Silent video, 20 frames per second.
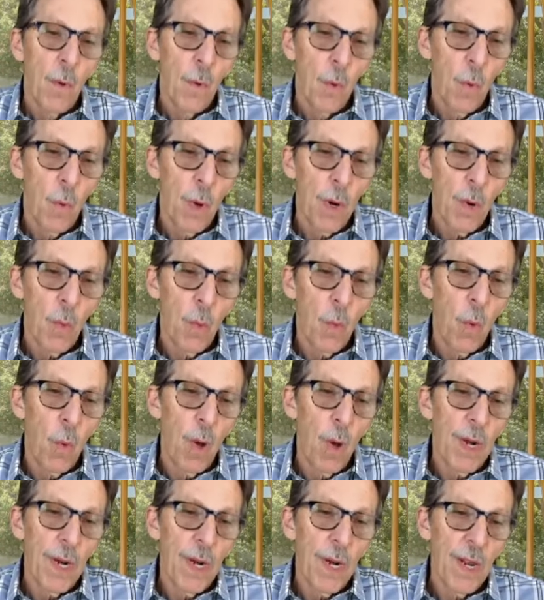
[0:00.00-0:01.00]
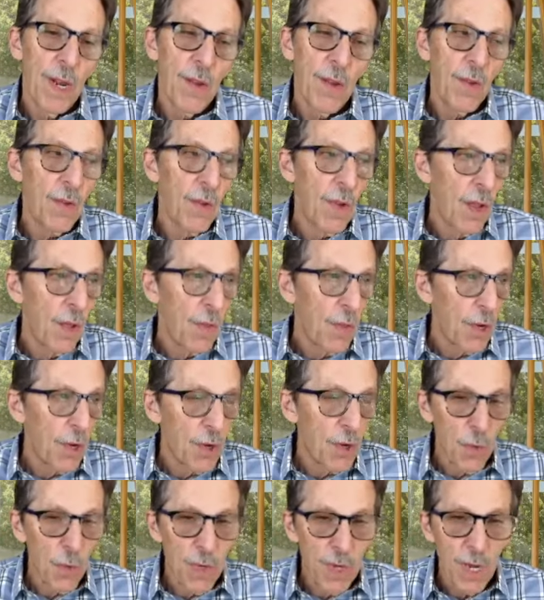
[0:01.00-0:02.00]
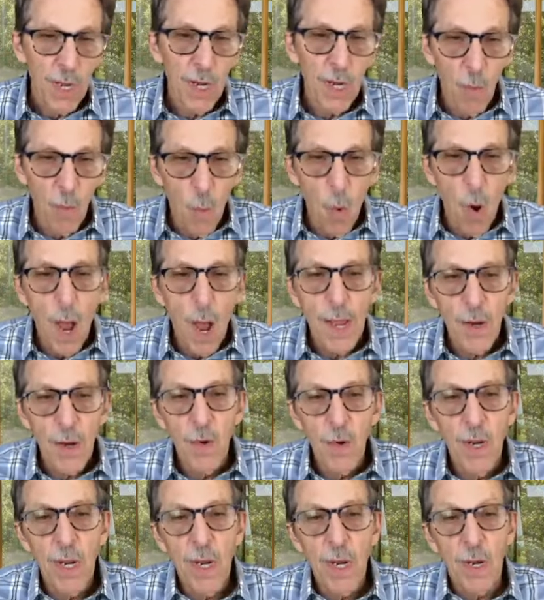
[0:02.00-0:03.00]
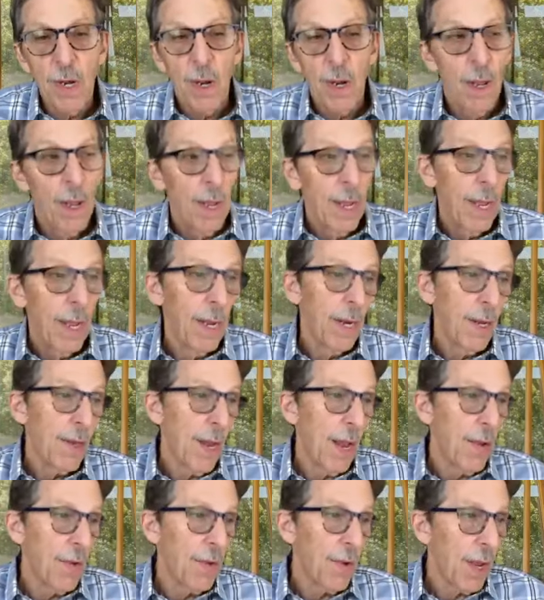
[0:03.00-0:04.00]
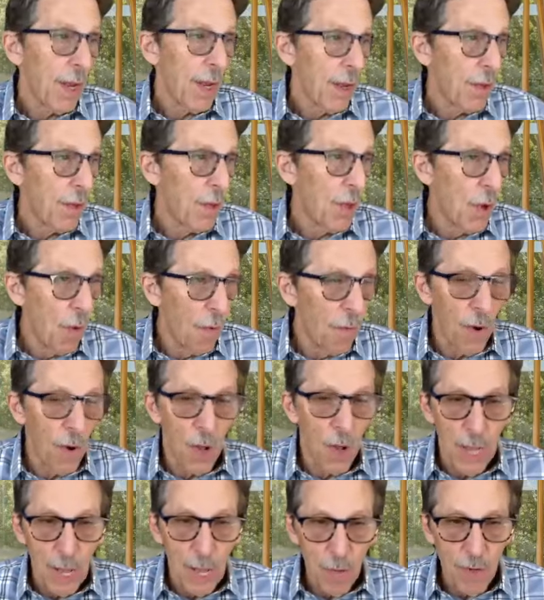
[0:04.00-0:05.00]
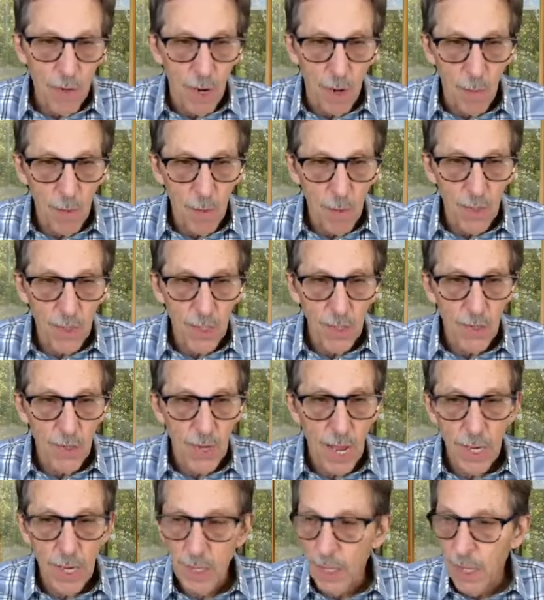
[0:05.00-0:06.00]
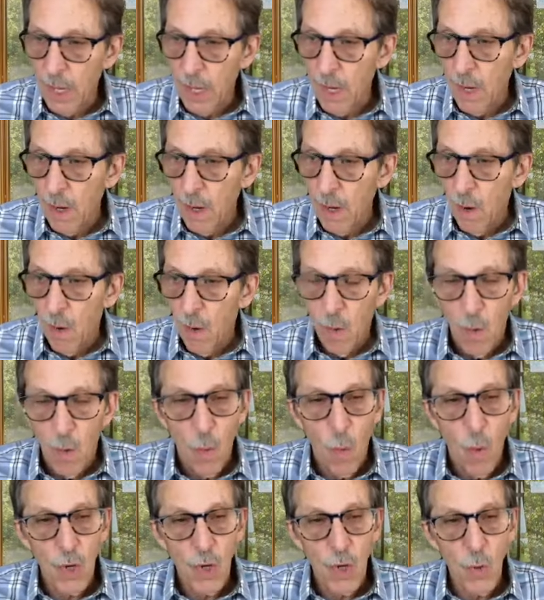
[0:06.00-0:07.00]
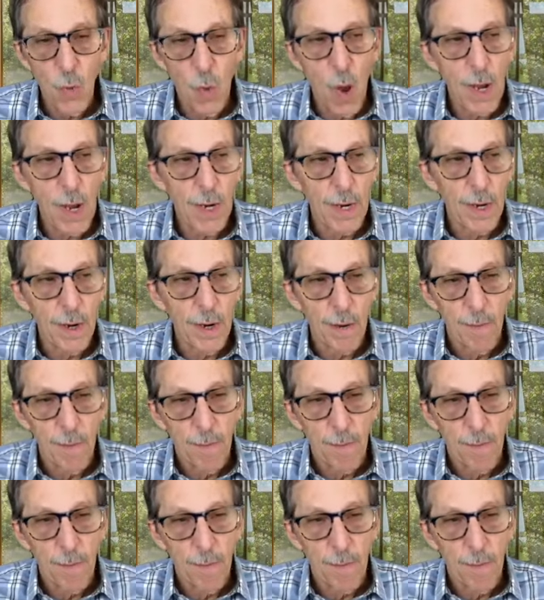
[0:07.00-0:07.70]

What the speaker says: what it is that you did and why you did it. And it sounds like the overall outcome was exactly what you wanted.